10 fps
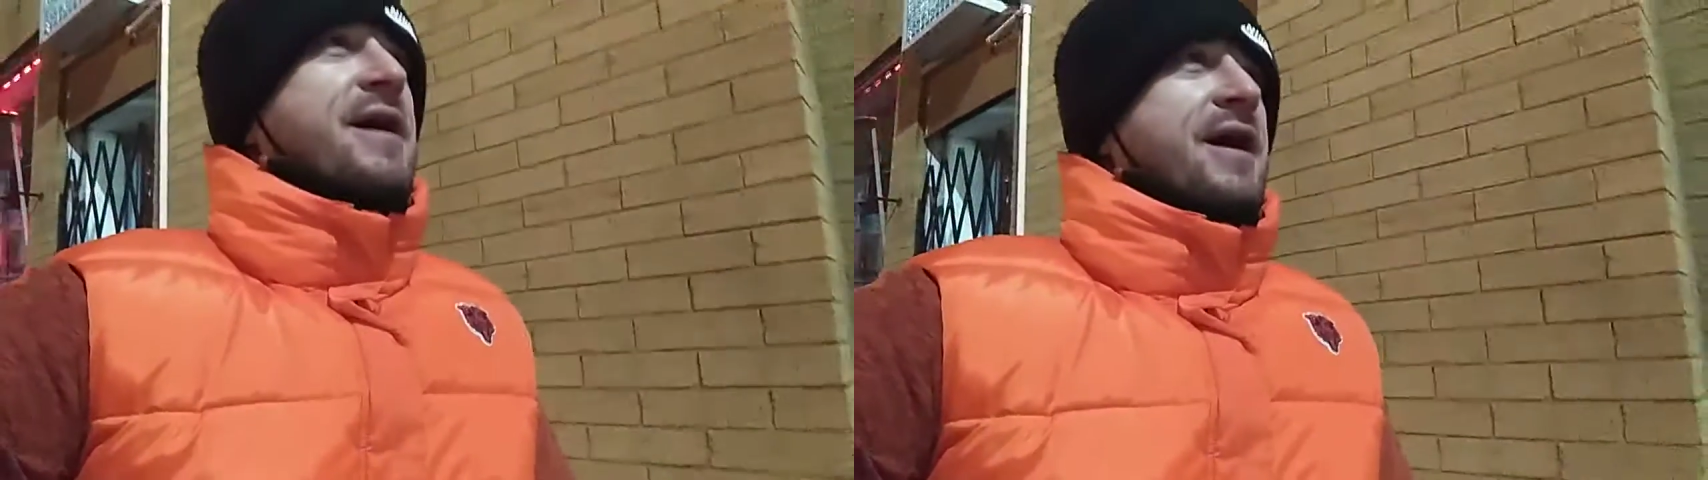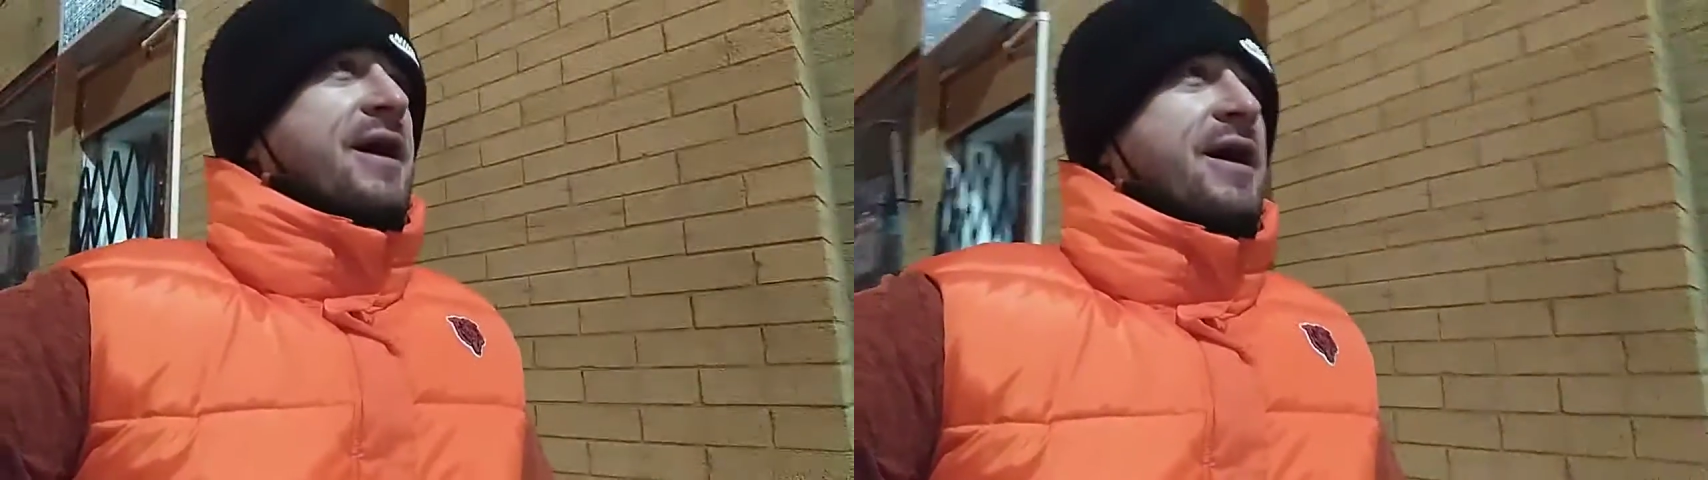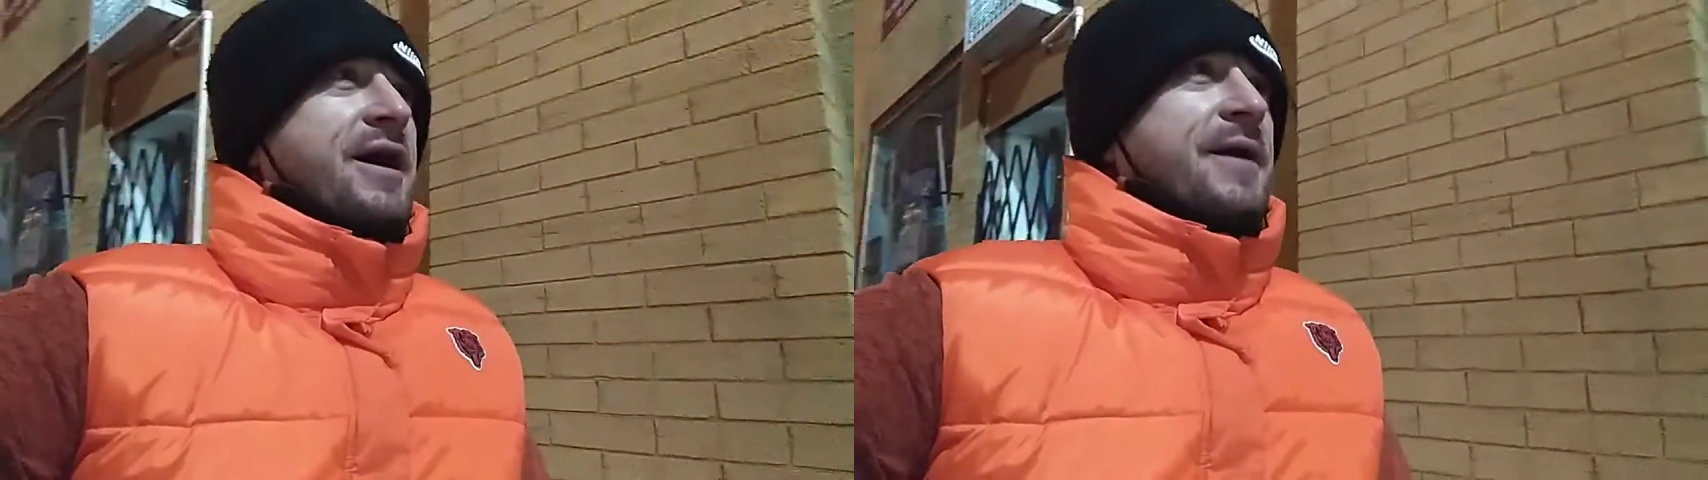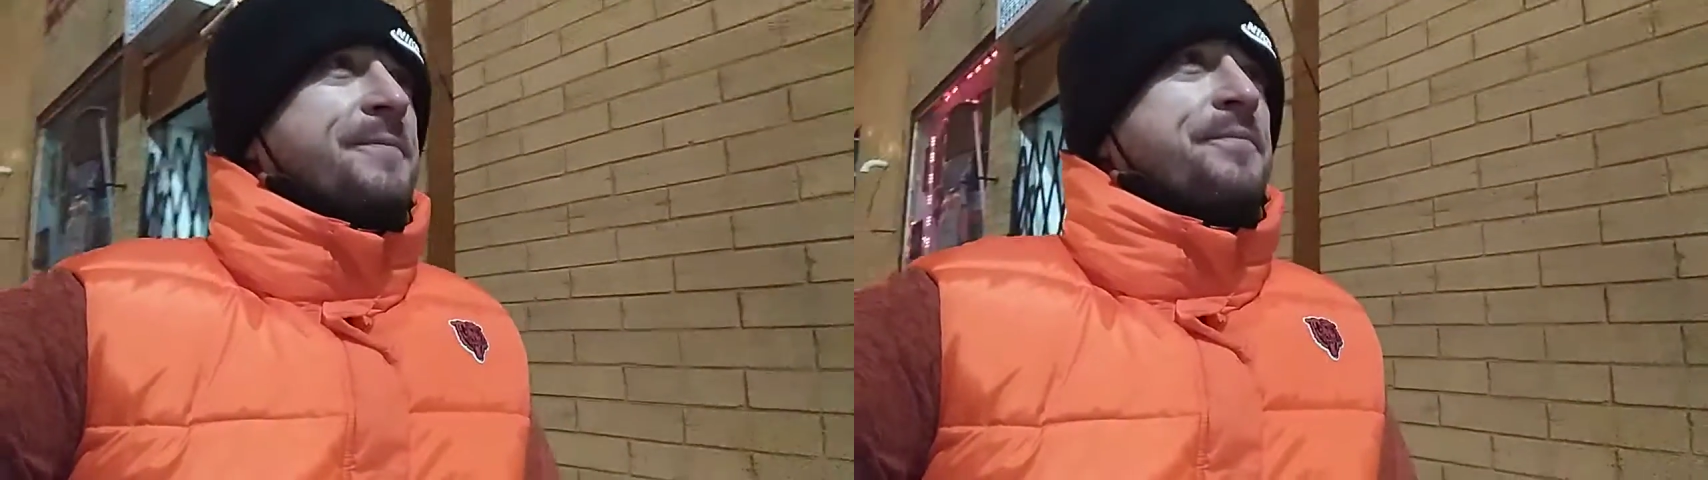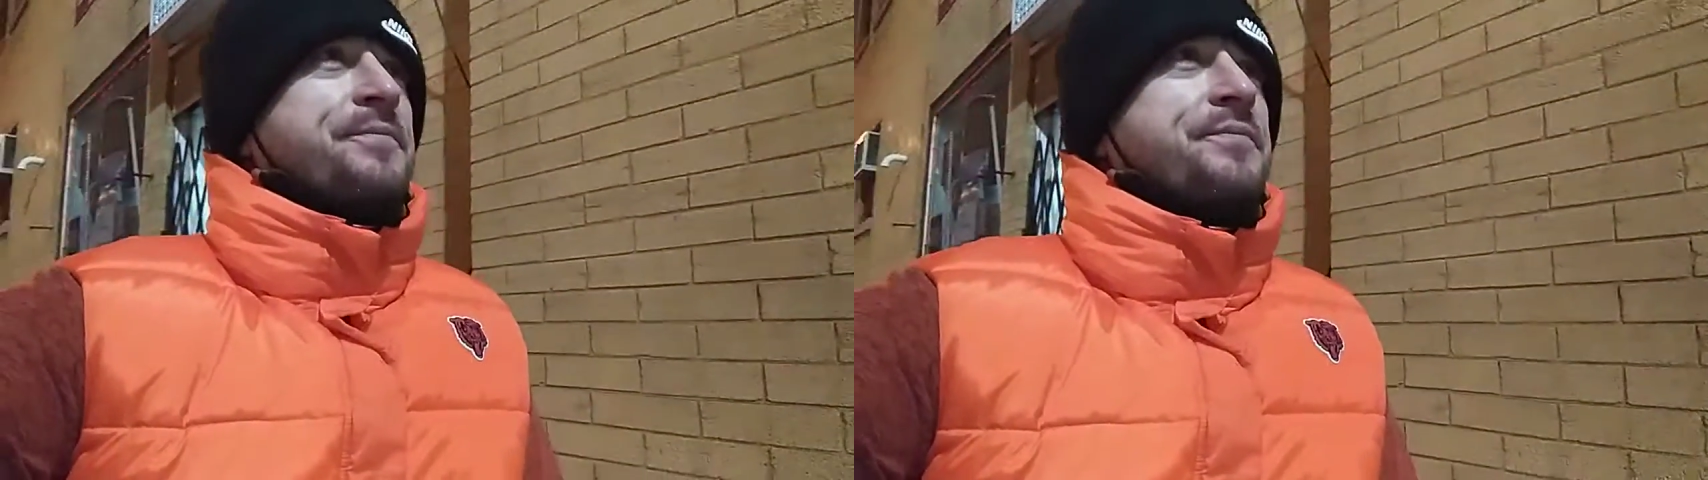
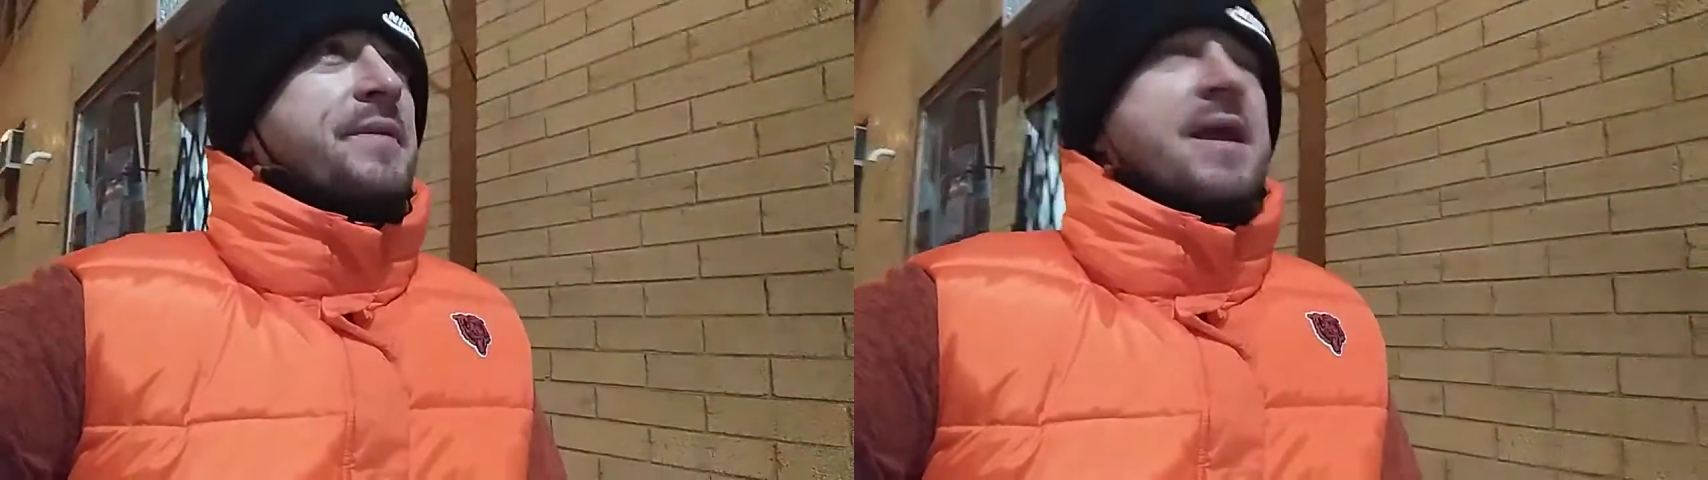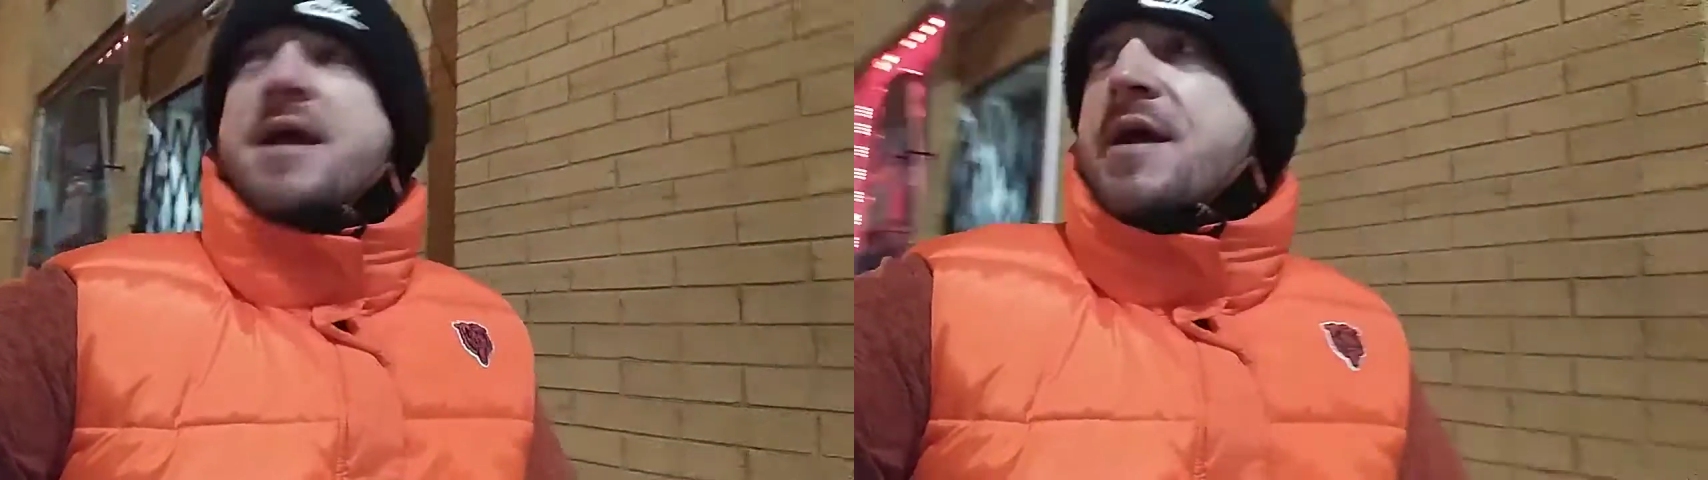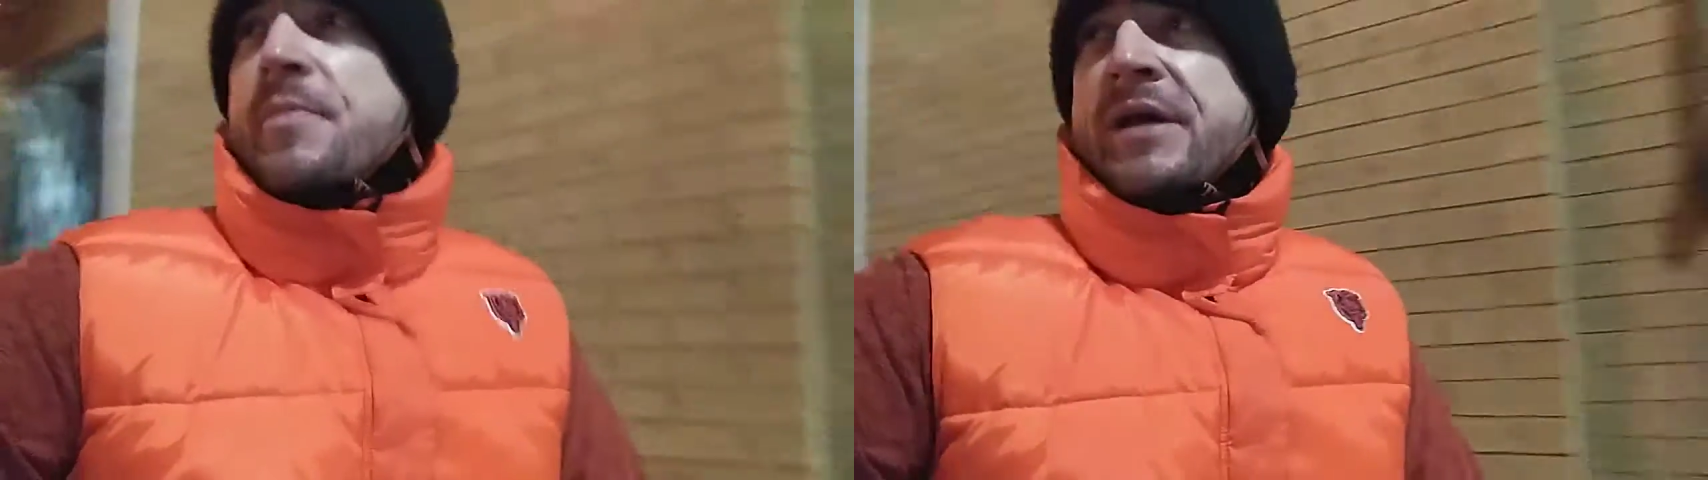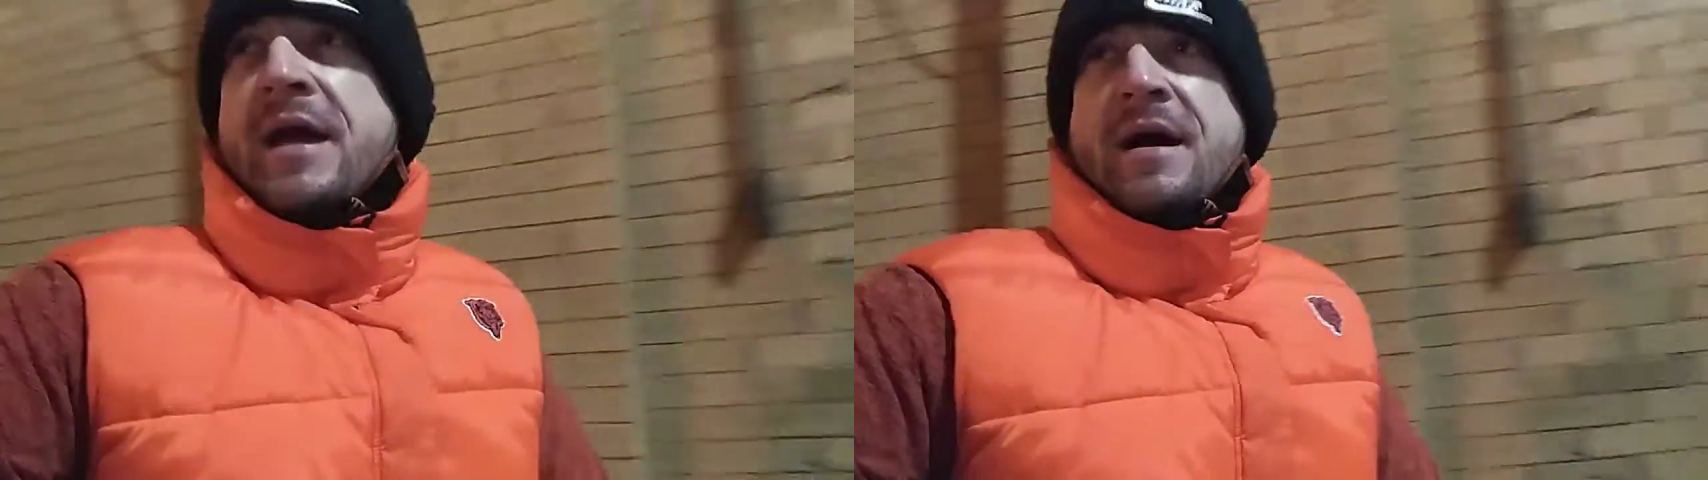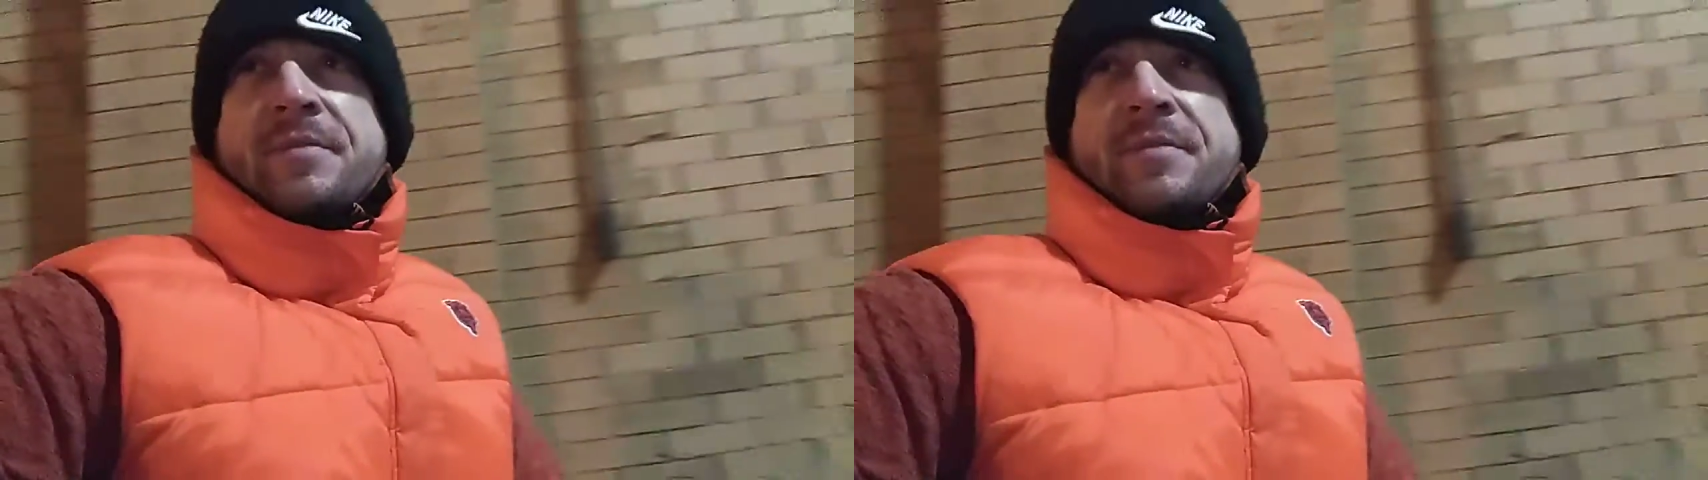Um, but yeah,